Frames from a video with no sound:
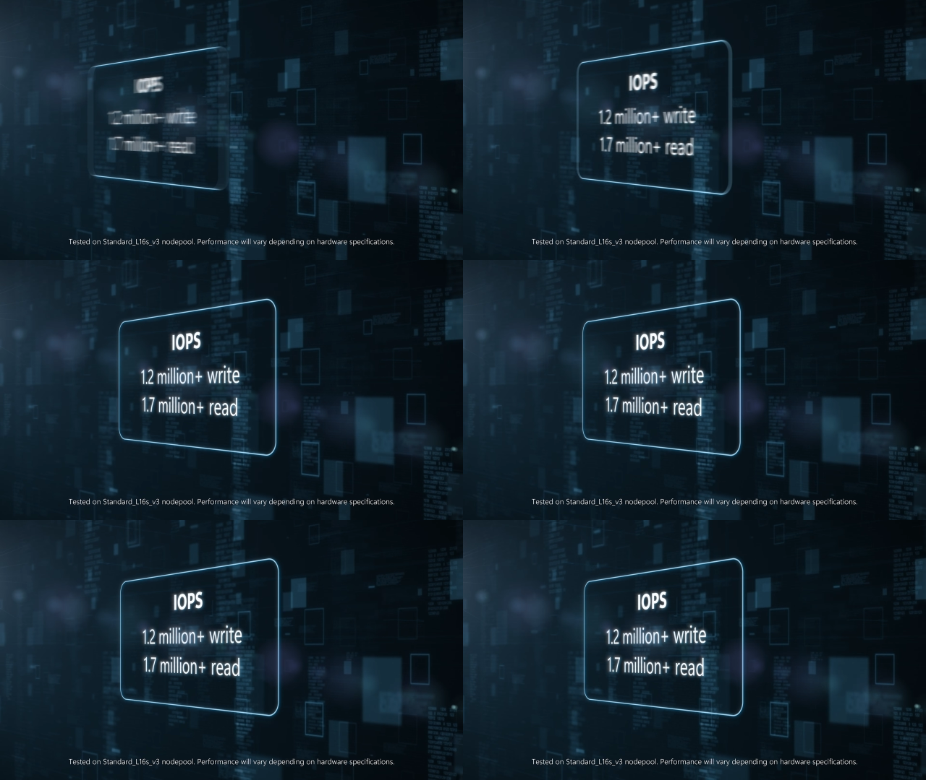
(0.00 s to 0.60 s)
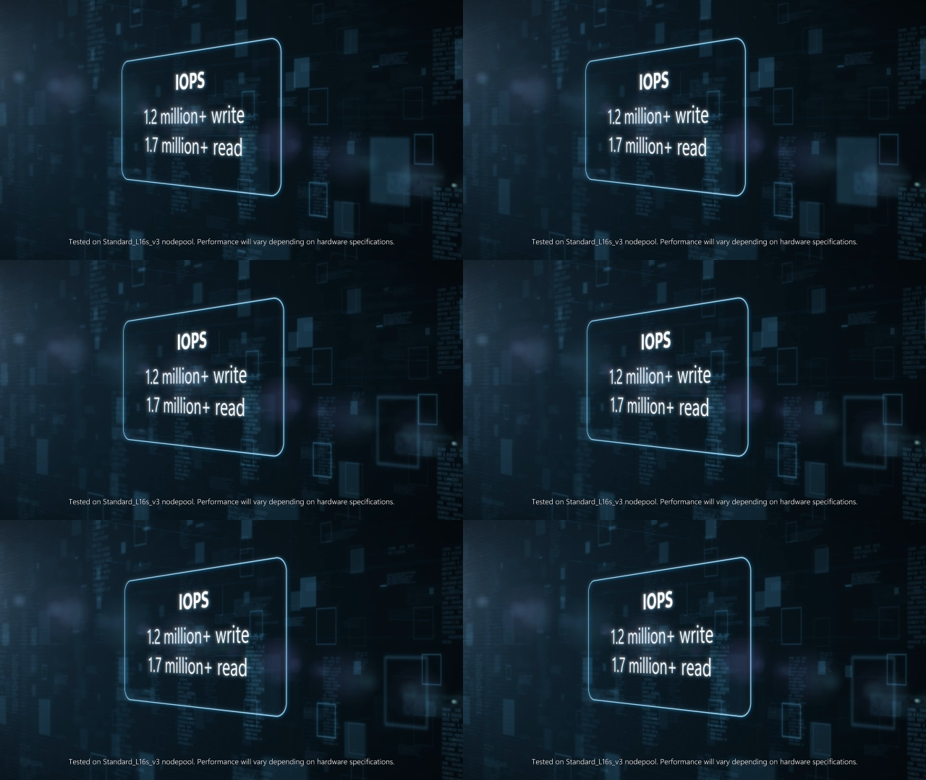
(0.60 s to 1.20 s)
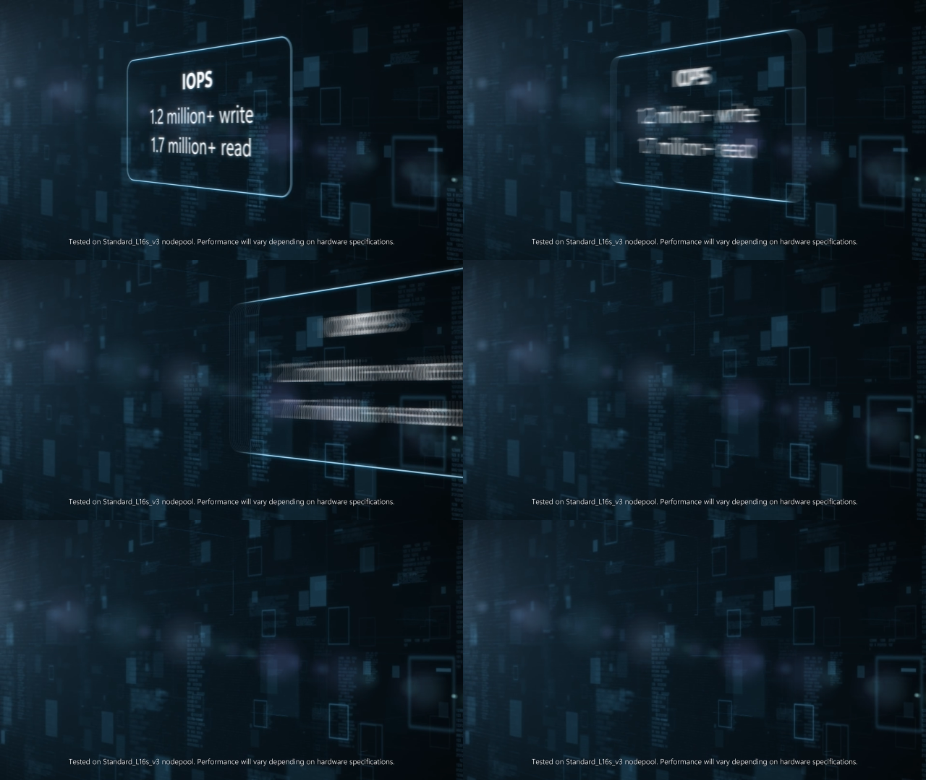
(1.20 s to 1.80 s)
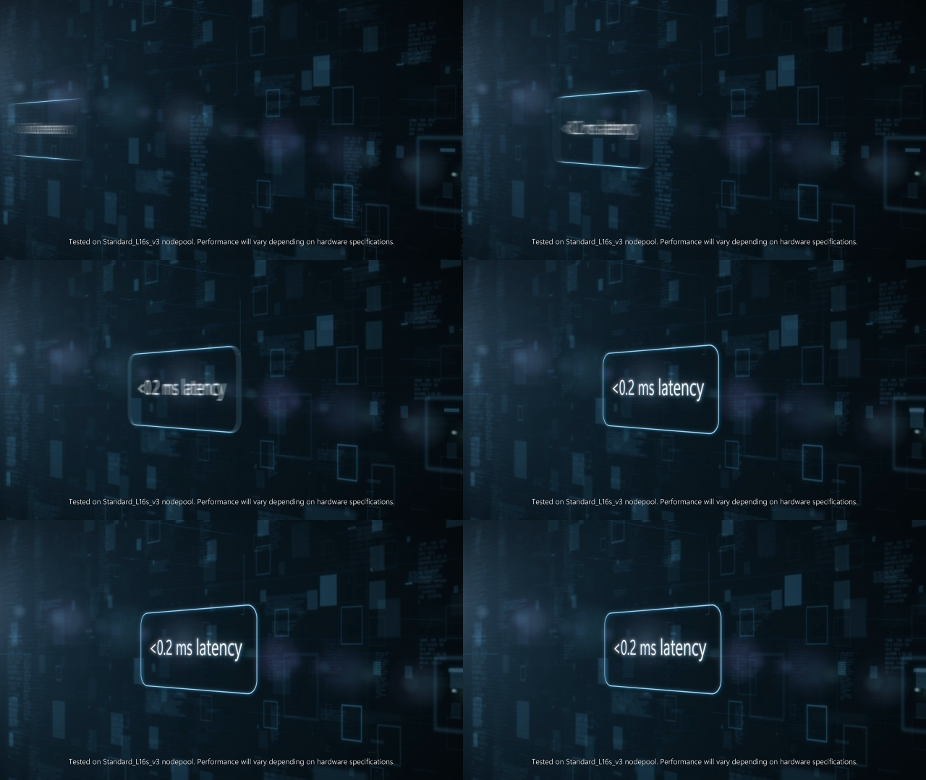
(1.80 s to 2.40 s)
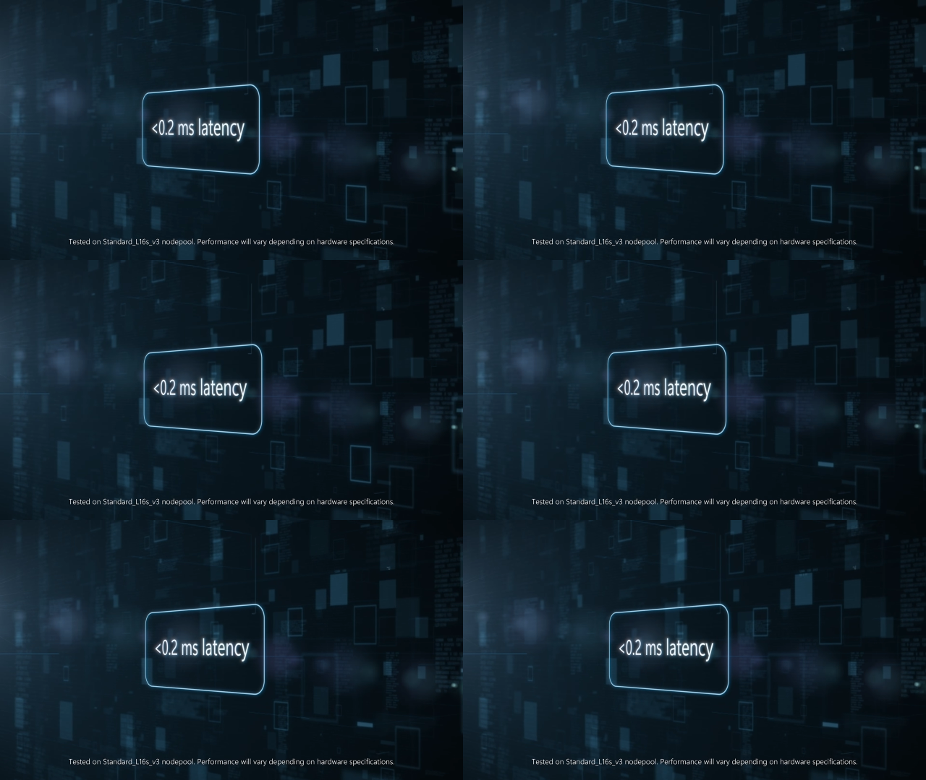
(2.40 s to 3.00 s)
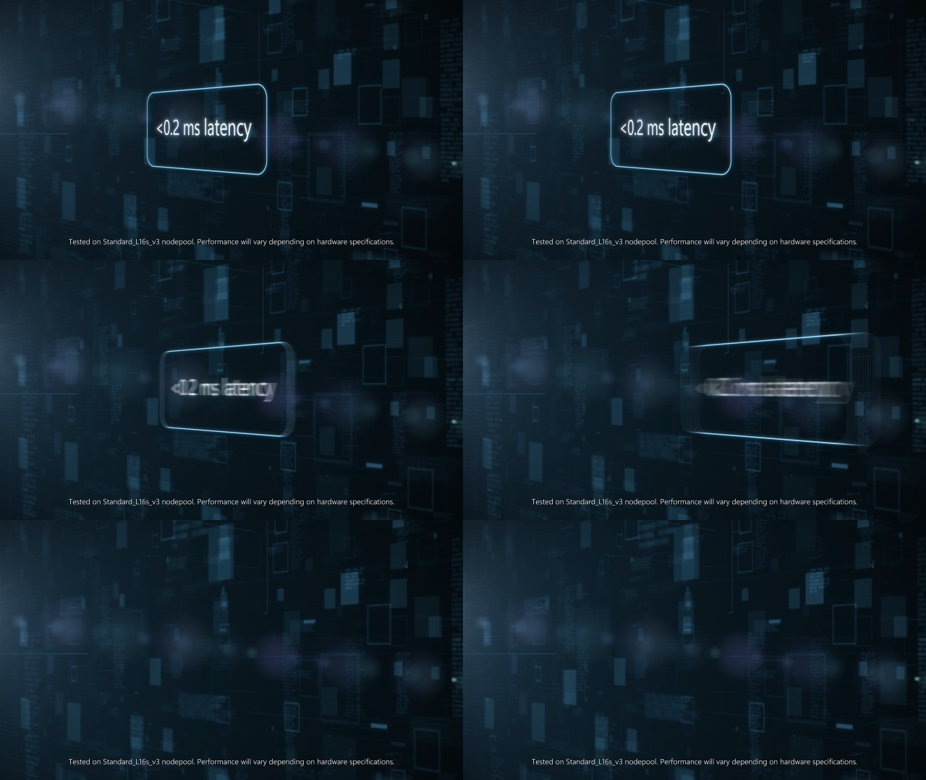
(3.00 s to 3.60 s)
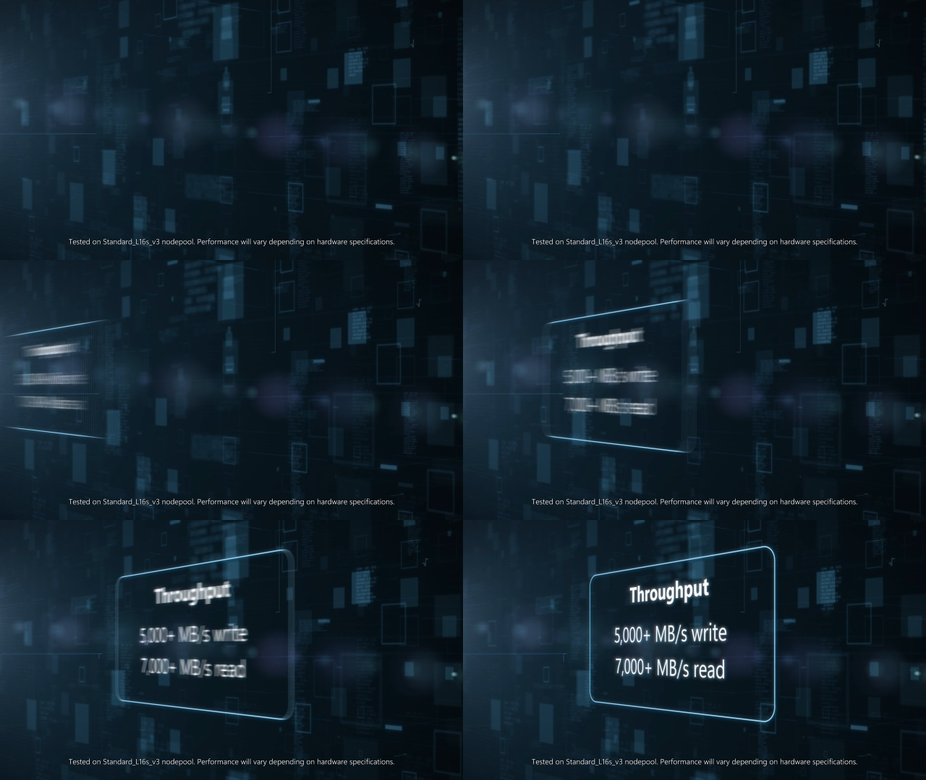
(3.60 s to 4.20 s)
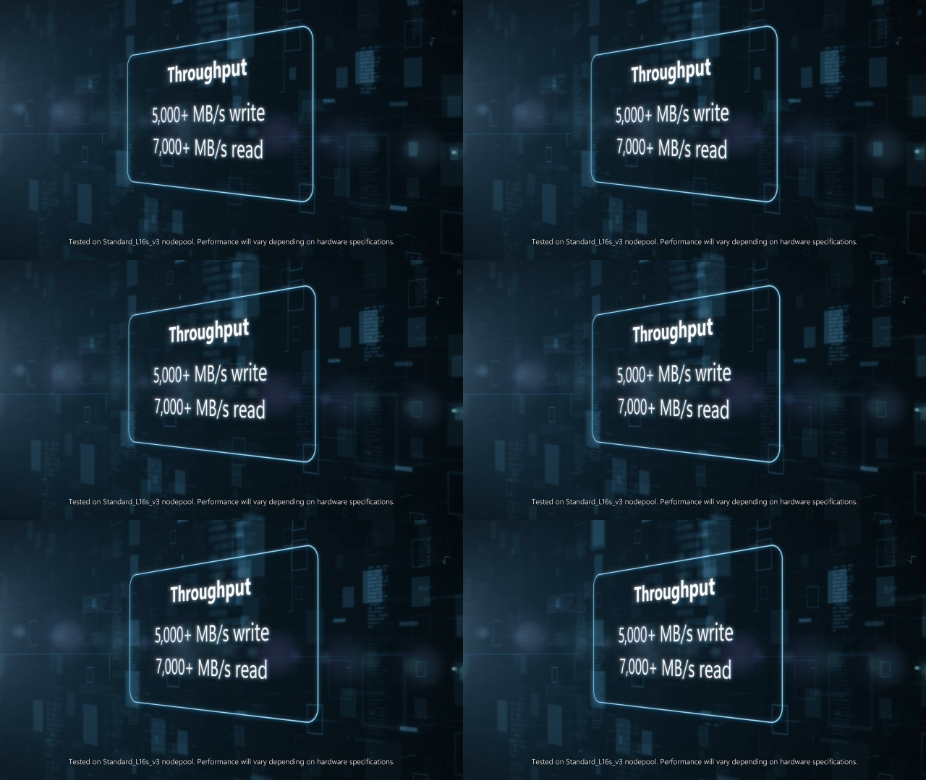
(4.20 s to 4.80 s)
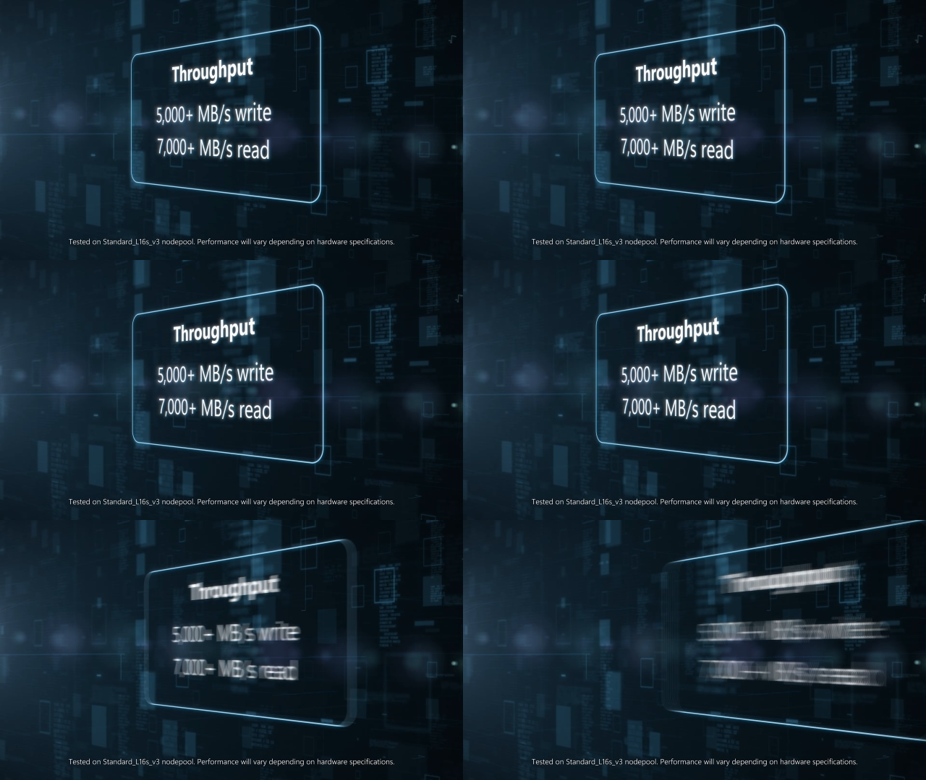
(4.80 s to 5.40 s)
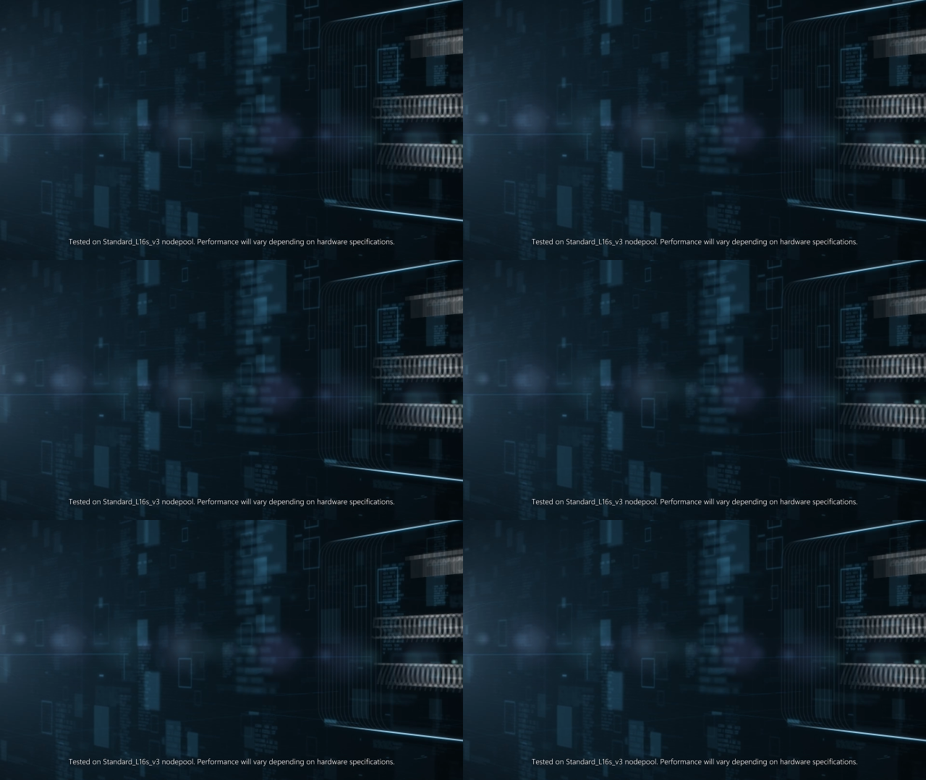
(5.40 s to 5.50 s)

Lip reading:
Nobody's mouth can be seen.